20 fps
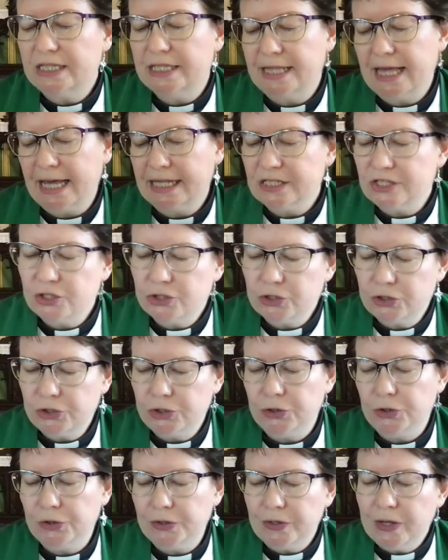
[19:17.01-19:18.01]
That's
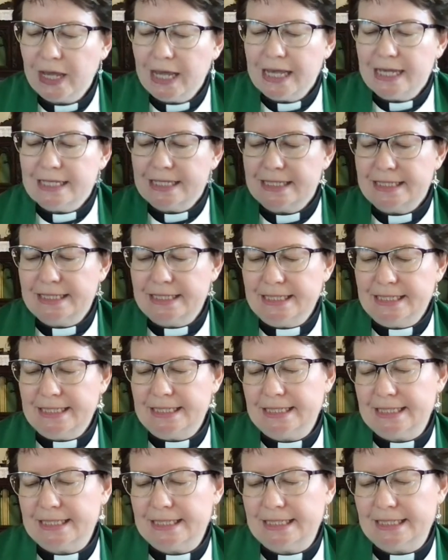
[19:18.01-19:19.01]
true,
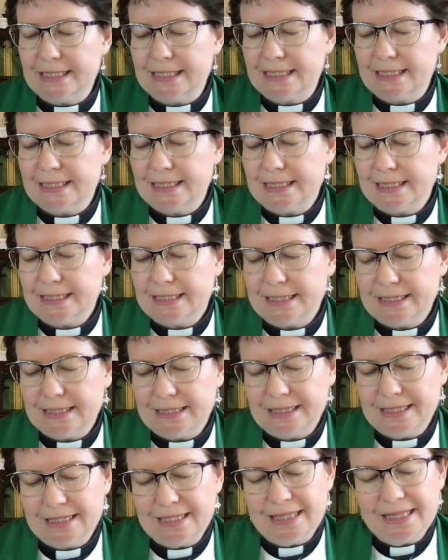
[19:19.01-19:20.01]
since
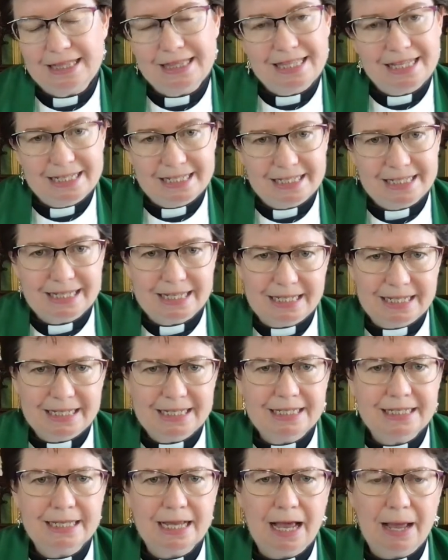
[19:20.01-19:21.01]
this
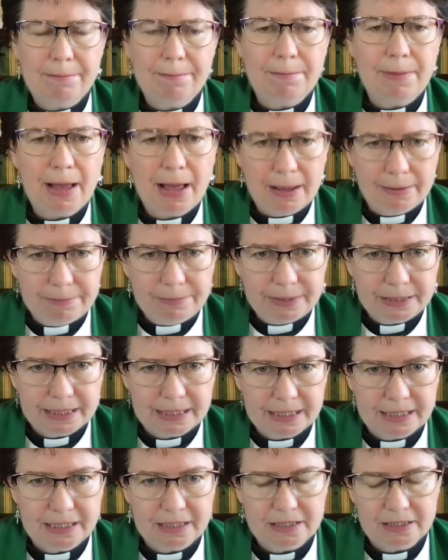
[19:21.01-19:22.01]
is a
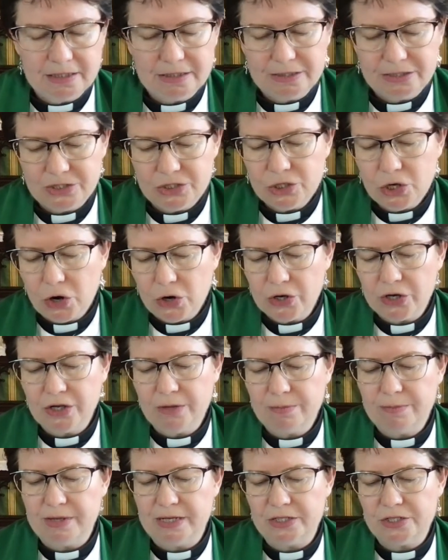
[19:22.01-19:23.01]
public
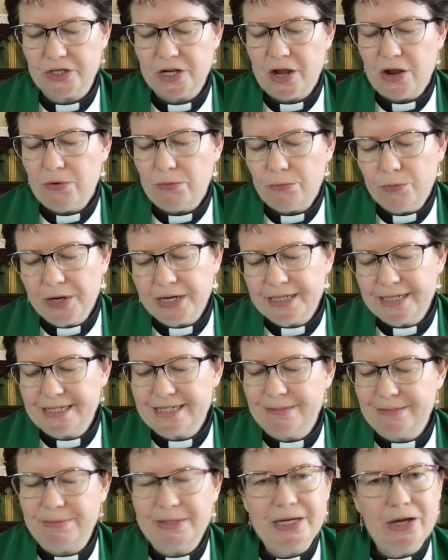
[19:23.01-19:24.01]
document written
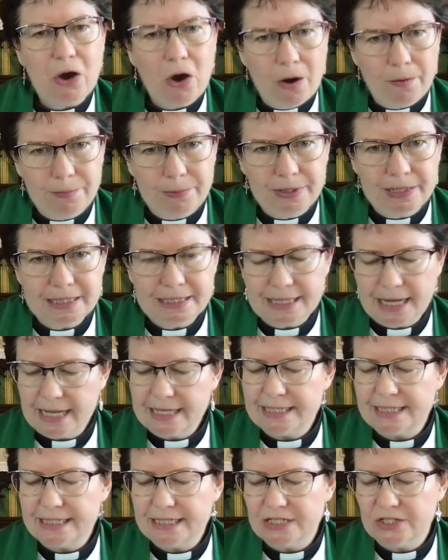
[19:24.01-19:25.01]
to be copied
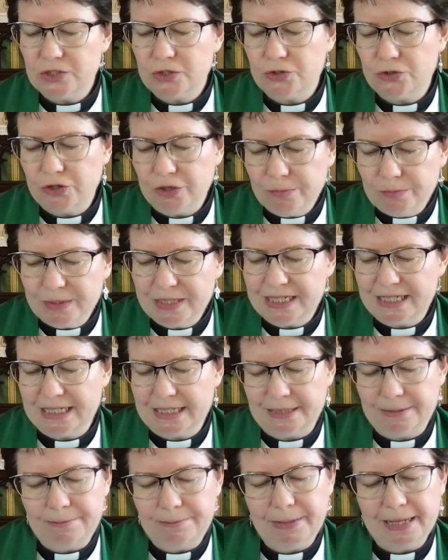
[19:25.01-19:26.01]
and
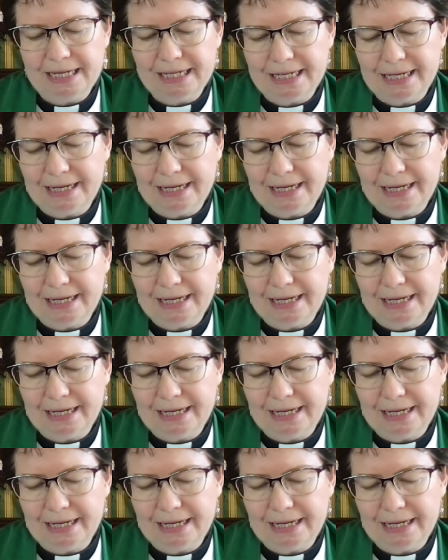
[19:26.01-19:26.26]
distributed, but